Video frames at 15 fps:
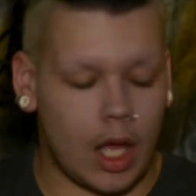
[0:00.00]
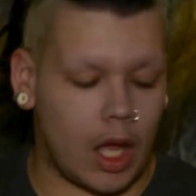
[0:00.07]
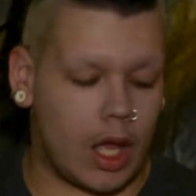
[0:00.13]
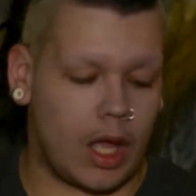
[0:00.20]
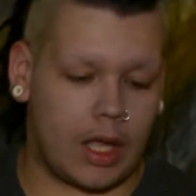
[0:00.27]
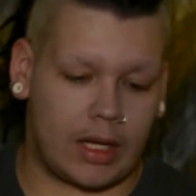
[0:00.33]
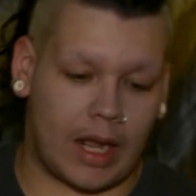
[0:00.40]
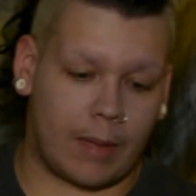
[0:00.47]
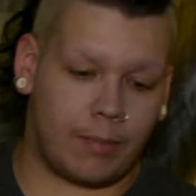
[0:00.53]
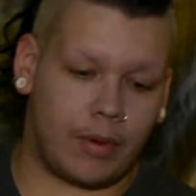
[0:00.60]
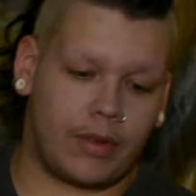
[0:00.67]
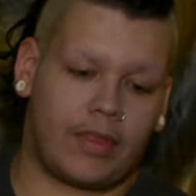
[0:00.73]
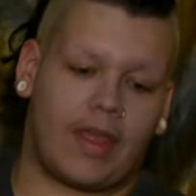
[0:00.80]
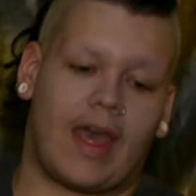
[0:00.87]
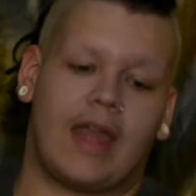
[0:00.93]
and I
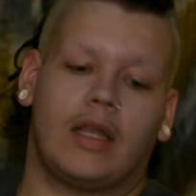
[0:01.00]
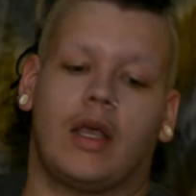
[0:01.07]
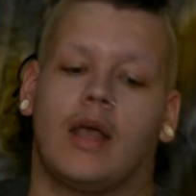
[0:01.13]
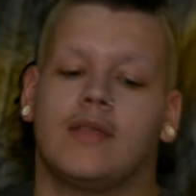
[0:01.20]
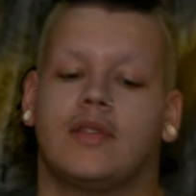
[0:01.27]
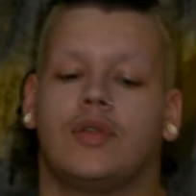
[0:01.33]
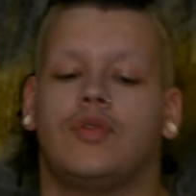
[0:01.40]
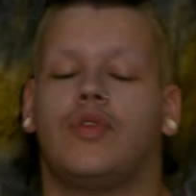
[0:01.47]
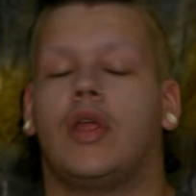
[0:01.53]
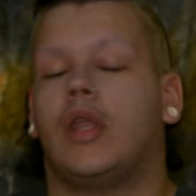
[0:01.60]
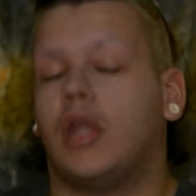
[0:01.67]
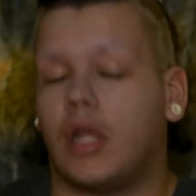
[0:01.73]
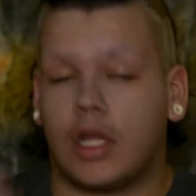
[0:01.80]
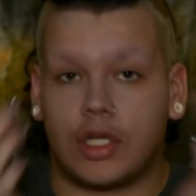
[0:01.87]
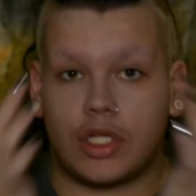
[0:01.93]
put that and
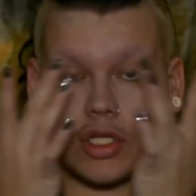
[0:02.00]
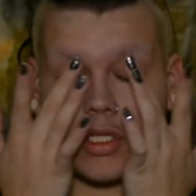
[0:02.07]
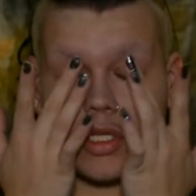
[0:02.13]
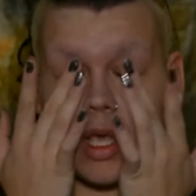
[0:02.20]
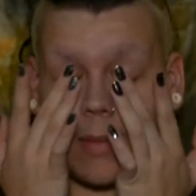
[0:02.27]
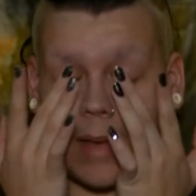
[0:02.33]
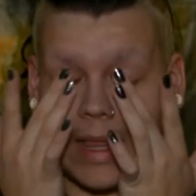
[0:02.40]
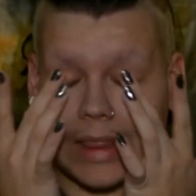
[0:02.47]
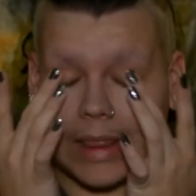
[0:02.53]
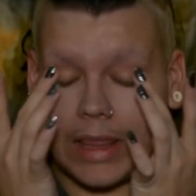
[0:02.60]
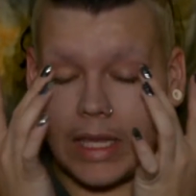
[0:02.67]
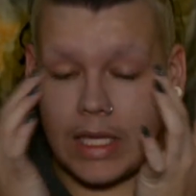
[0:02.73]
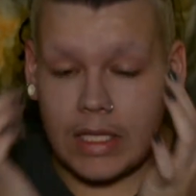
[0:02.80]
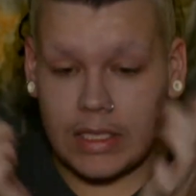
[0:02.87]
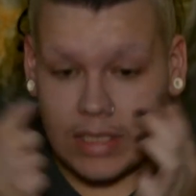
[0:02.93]
concentrated it just on my
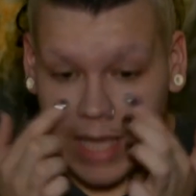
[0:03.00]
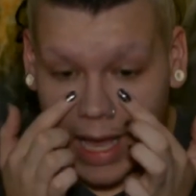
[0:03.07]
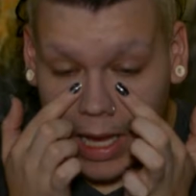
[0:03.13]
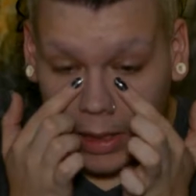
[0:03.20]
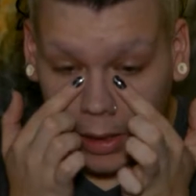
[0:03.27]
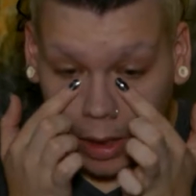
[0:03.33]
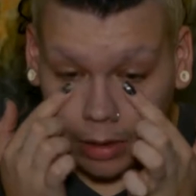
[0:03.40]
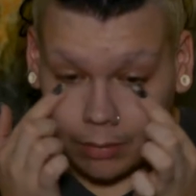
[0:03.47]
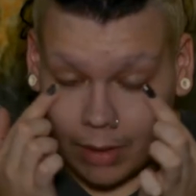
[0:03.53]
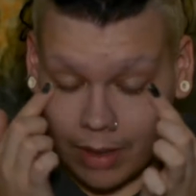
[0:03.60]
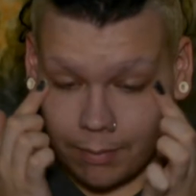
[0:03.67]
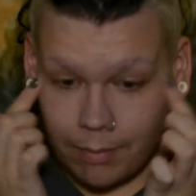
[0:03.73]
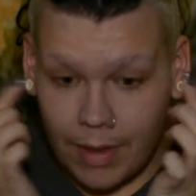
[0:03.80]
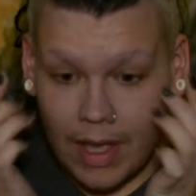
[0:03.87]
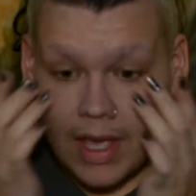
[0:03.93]
lids and on my
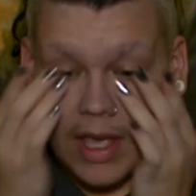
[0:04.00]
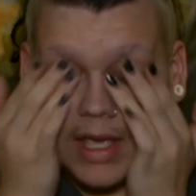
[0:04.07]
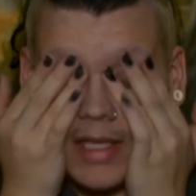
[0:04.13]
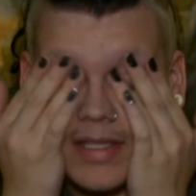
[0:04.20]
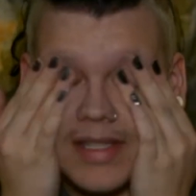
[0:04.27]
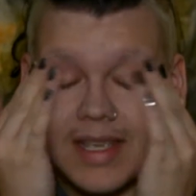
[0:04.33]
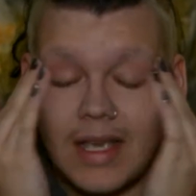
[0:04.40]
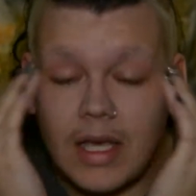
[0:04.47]
bags.